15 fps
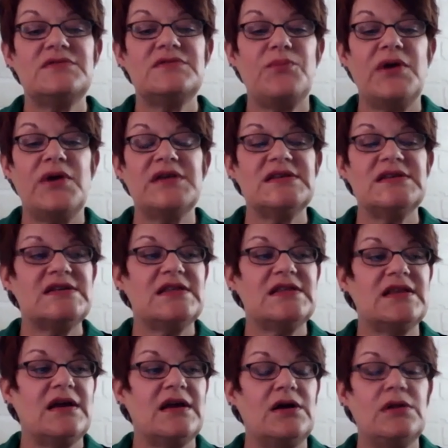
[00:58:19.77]
brings us to the
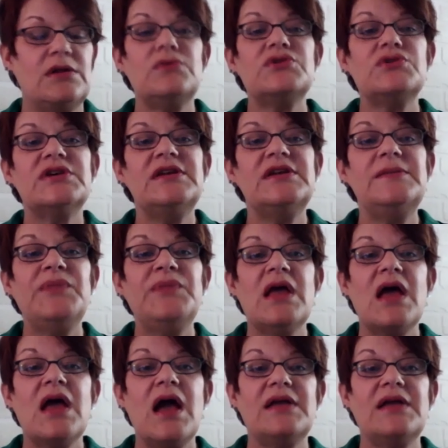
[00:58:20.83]
conclusion.
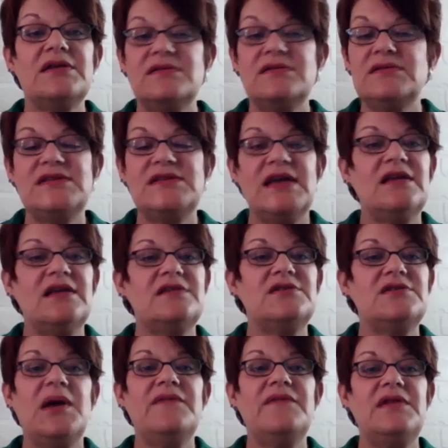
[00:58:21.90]
Dina, do you
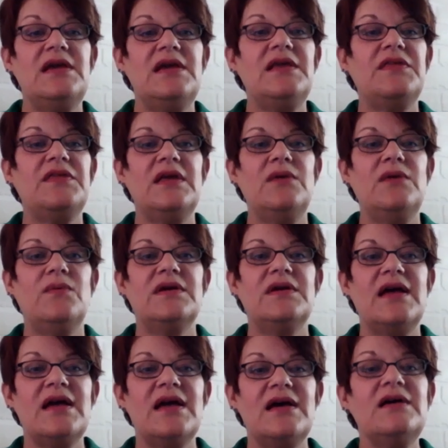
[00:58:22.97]
have anything you want
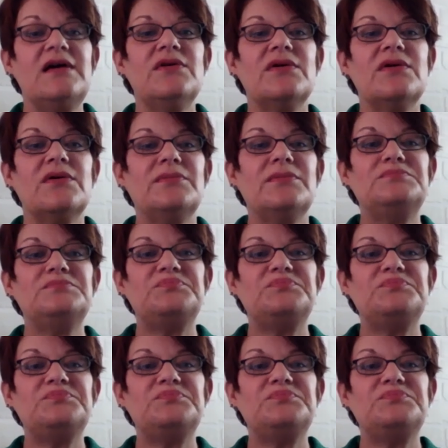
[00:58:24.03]
to add, or?